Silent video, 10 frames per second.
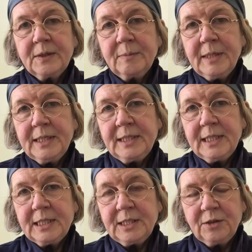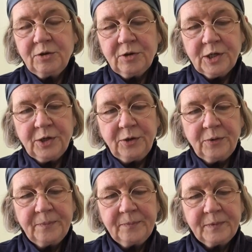The Benedictine crow,
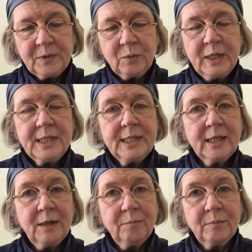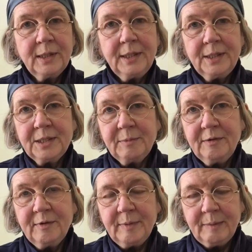waiting humbly to be
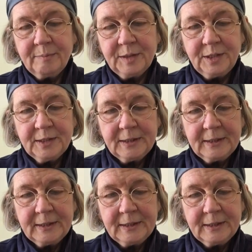remembered.